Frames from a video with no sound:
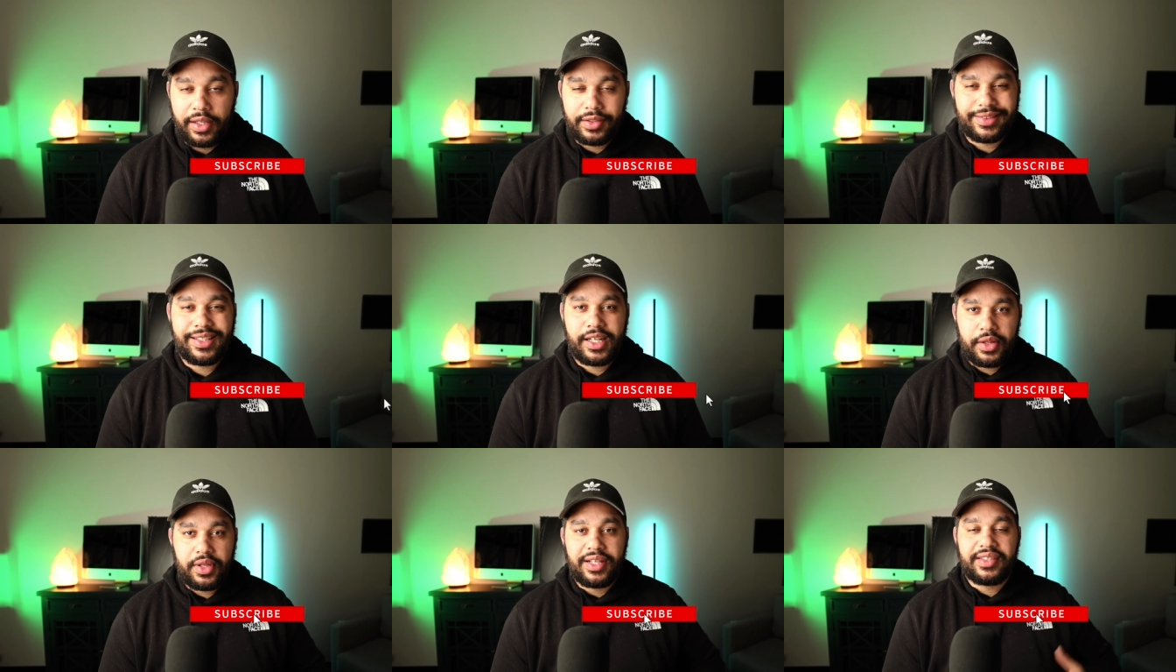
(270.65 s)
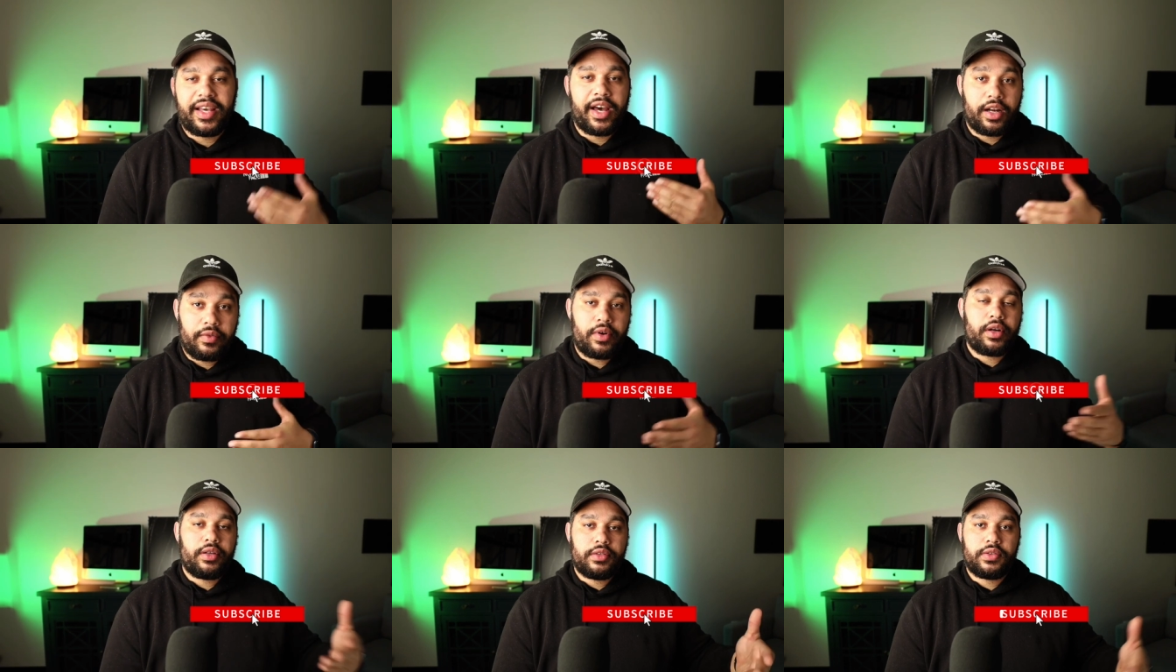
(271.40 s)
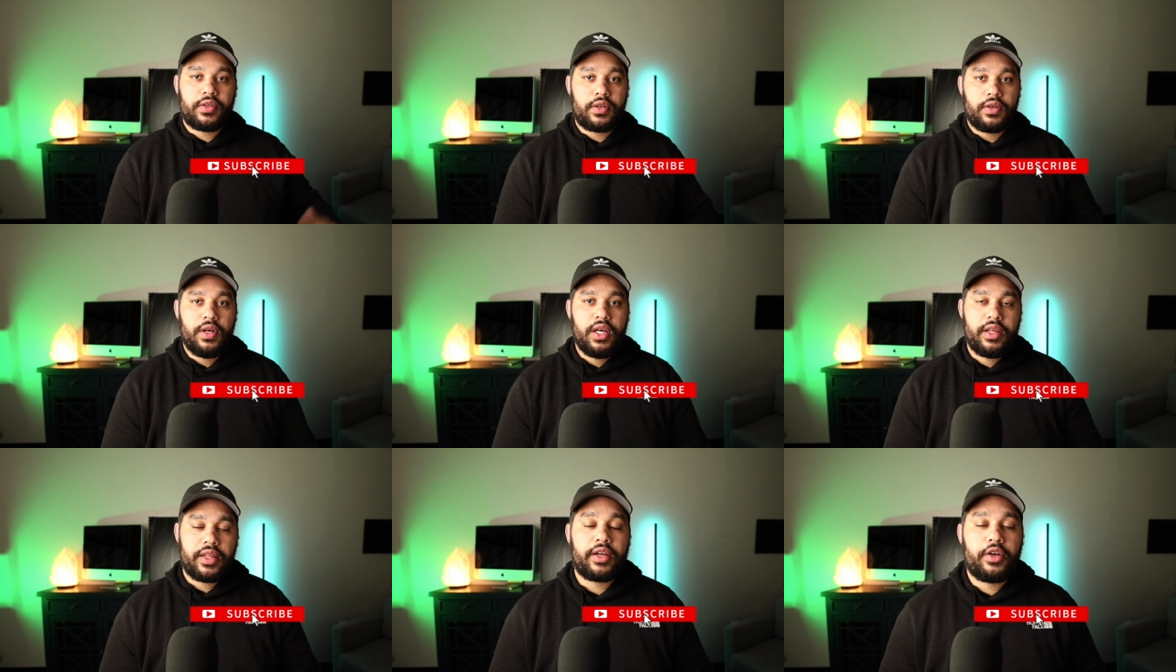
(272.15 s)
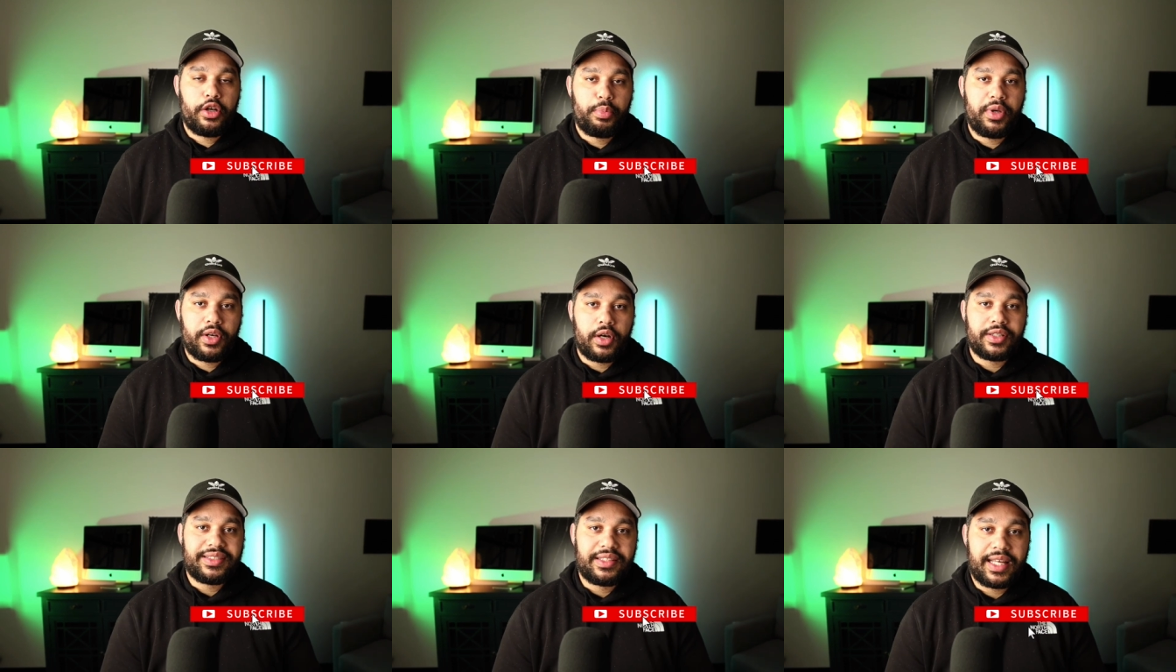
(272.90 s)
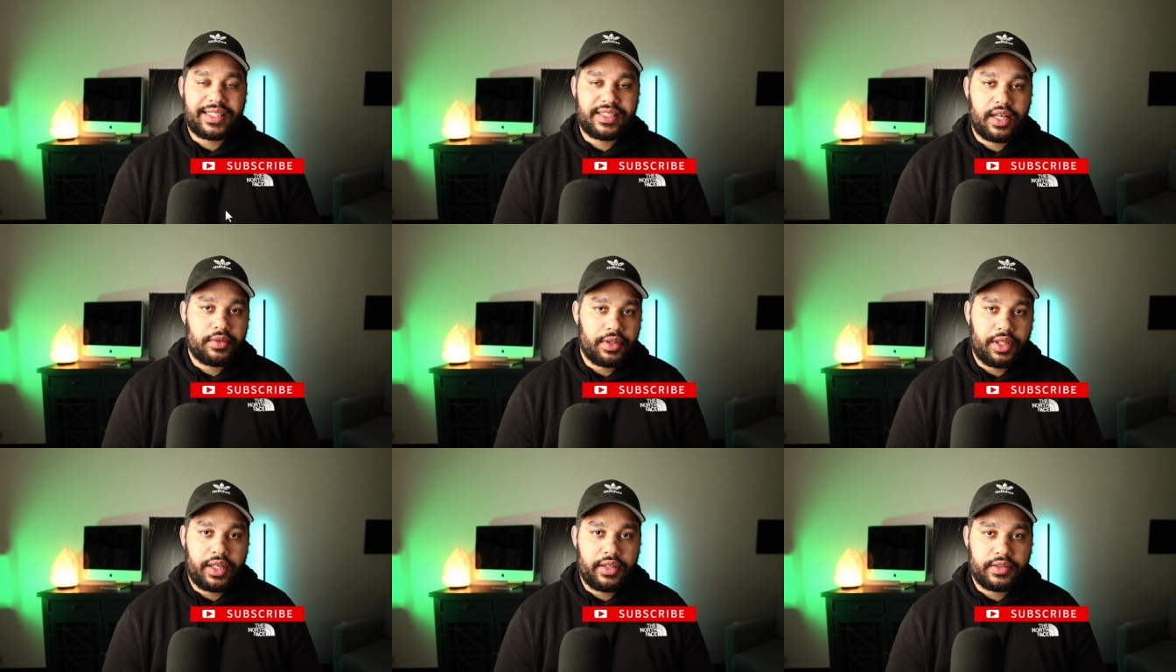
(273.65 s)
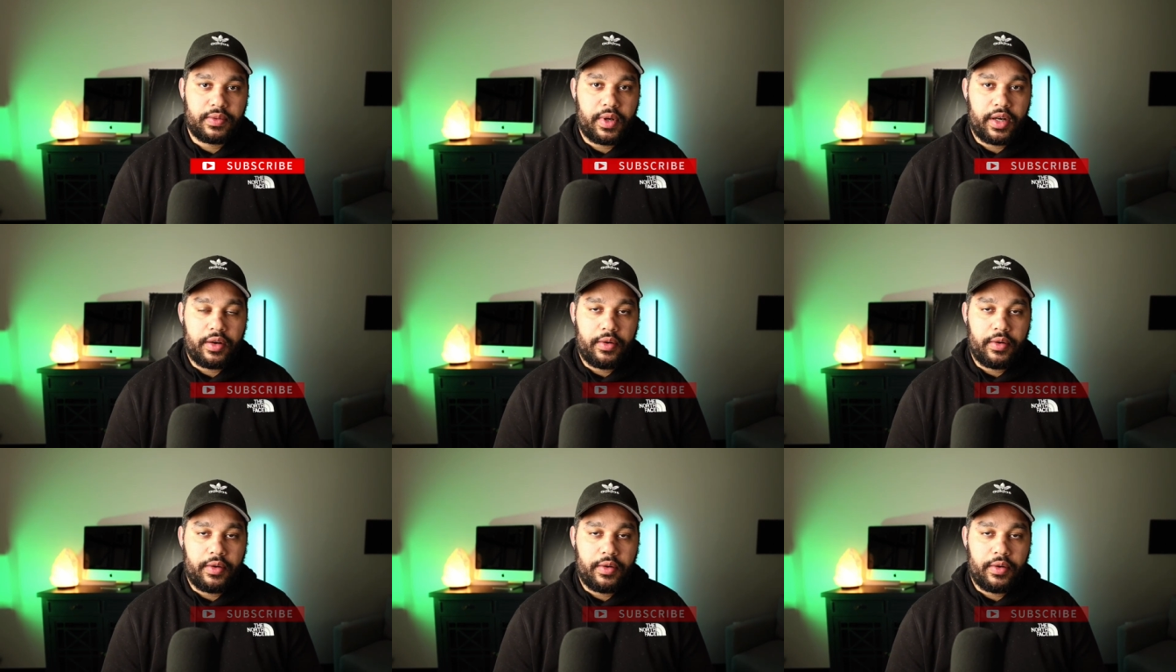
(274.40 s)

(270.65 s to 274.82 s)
There's a lot of things out of our control that could be causing that sound delay as well.